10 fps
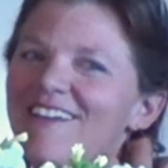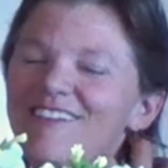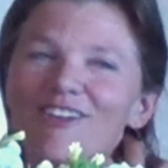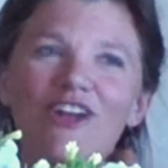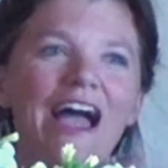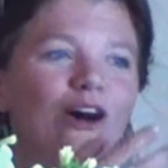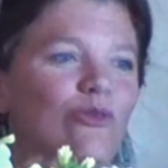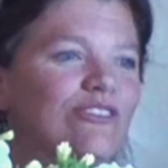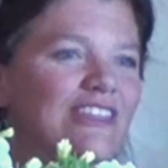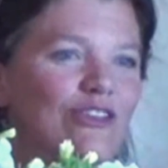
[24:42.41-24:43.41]
your
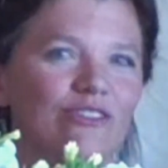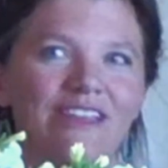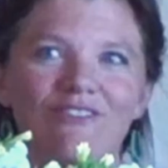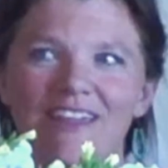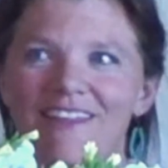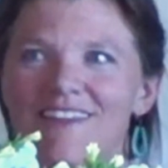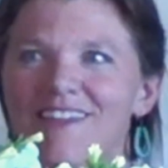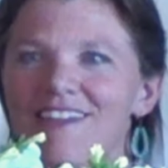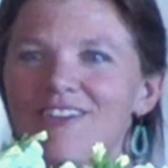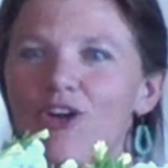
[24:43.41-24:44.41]
house that you live in,
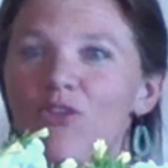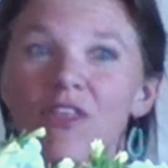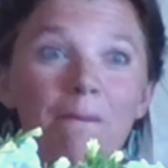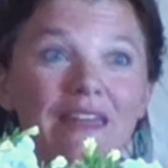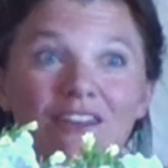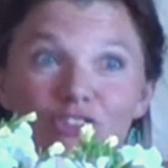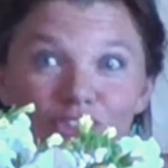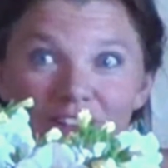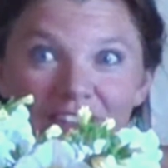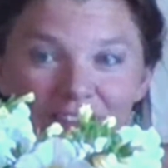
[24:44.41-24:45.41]
the
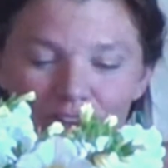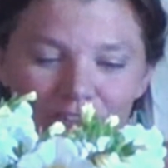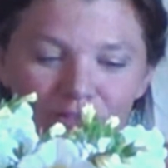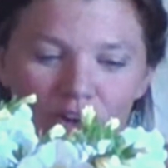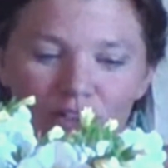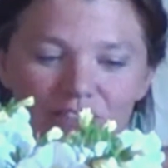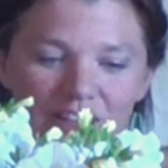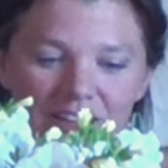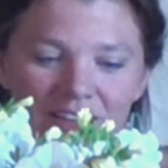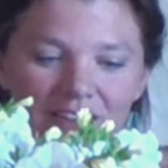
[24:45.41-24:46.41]
ministry that you're involved
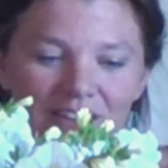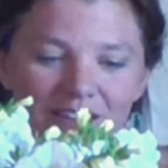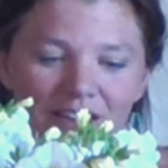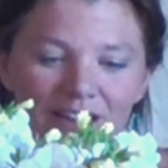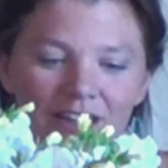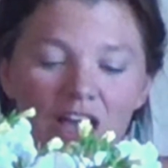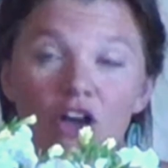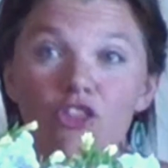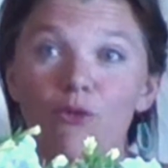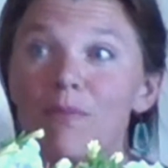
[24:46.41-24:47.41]
in,
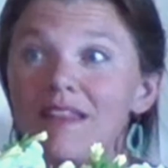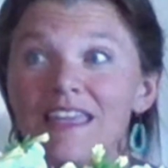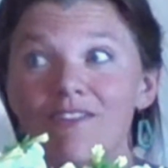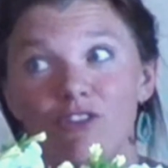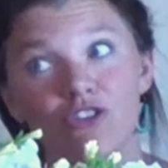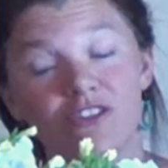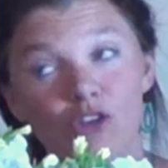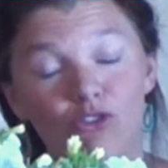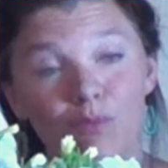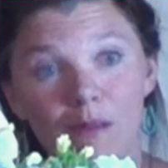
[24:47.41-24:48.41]
other believers,
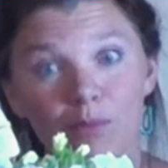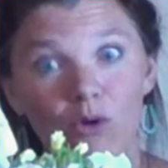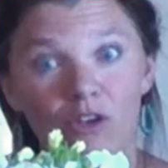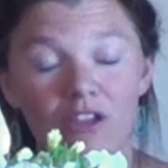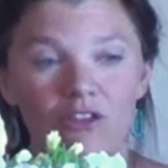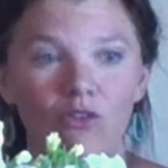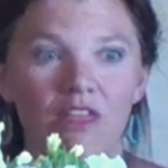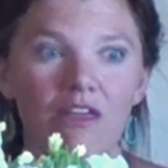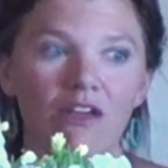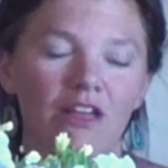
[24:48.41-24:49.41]
those people,
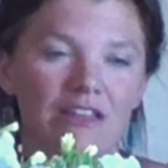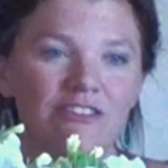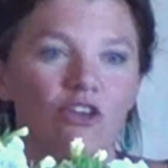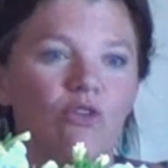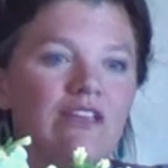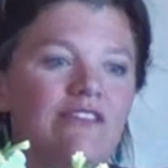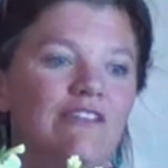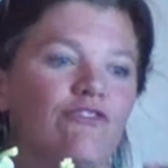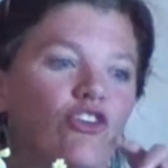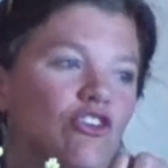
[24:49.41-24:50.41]
that it's so easy
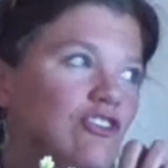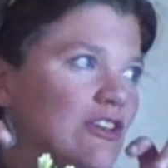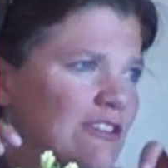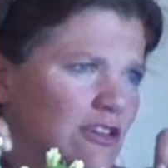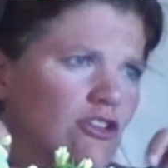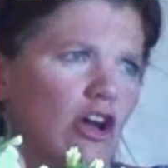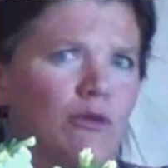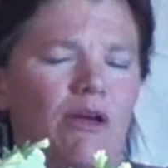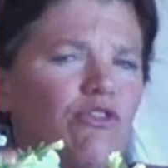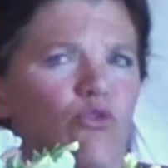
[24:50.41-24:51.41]
for Christians to talk
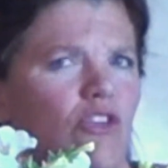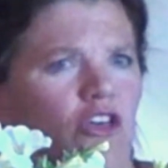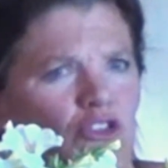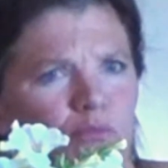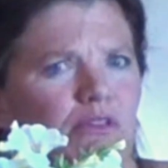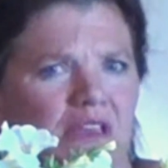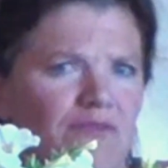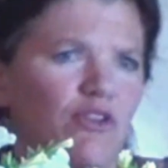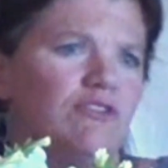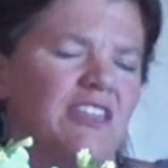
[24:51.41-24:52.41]
about those other
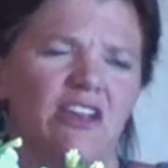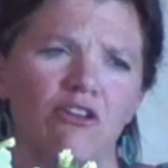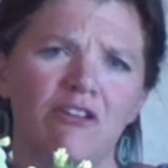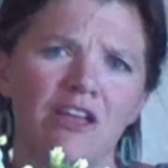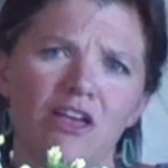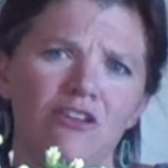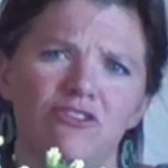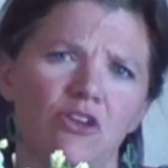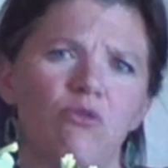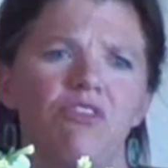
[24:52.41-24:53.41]
believers that are
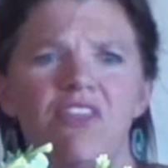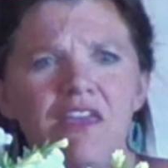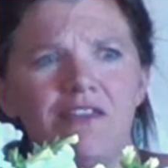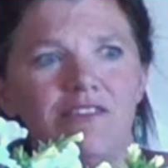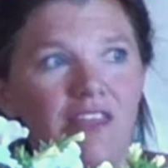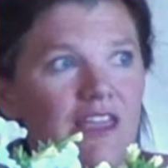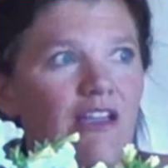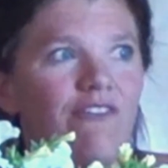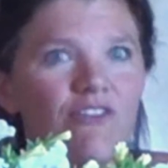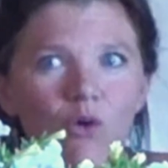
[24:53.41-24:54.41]
so this. Like,
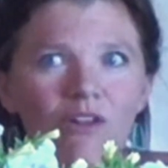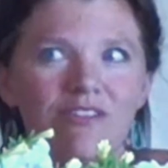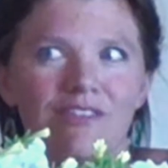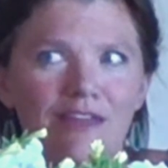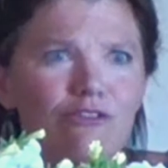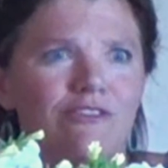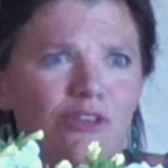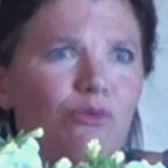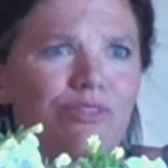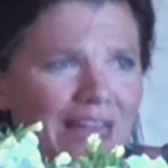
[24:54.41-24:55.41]
of course they're
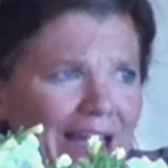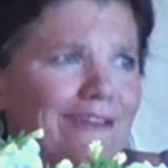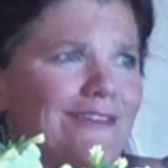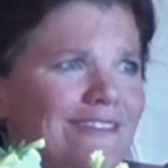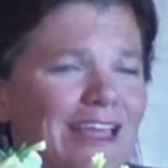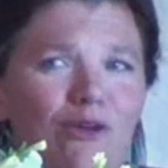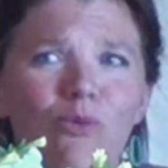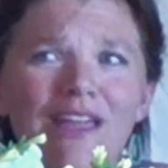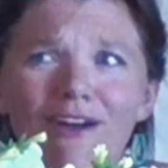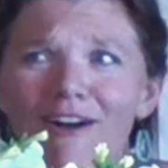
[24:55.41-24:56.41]
so that. Like,
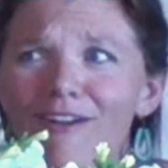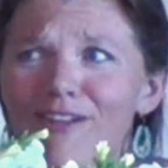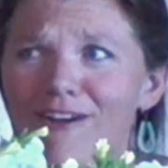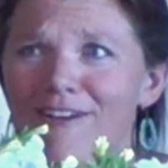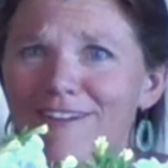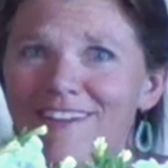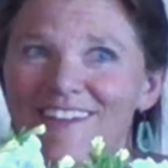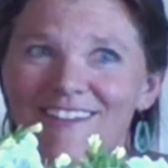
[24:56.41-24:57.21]
we all are,